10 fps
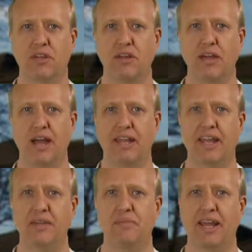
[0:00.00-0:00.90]
tell you how to
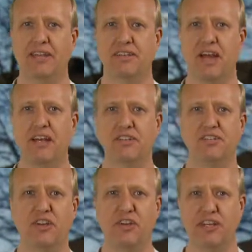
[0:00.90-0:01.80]
get my entire
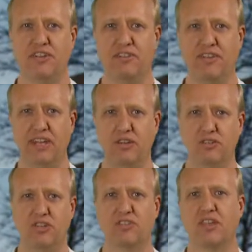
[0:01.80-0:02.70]
series of
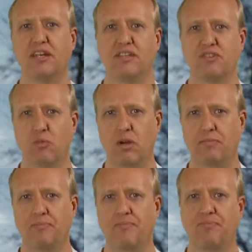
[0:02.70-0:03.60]
videos just like this one.
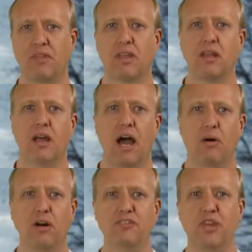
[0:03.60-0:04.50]

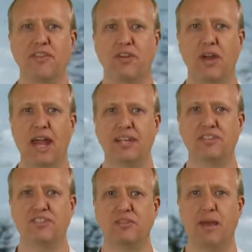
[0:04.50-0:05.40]
I'll also give you
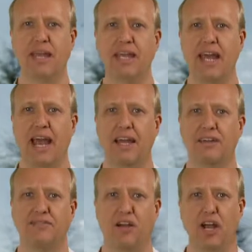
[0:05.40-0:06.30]
access to my e-guide,
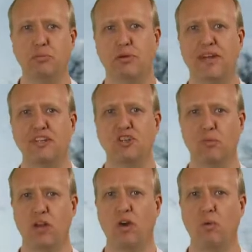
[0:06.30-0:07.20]
Fire Prevention
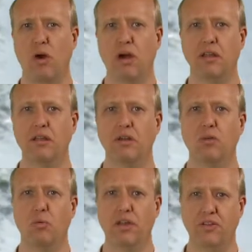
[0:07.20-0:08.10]
101,
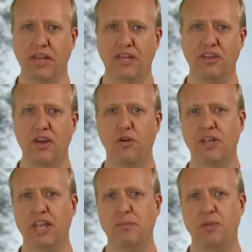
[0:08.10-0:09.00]
what you need to know to
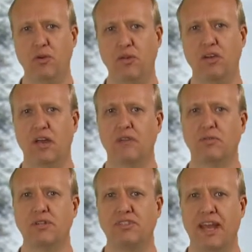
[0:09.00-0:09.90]
keep you and your loved
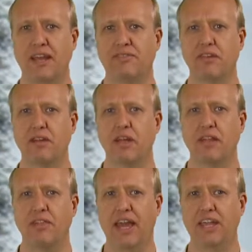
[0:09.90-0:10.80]
ones safe.
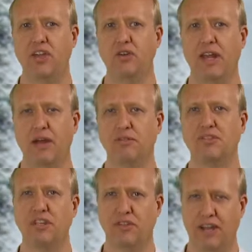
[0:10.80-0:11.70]
Thank you, and I will
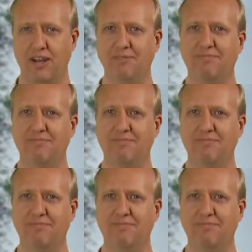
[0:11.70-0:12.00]
see you there.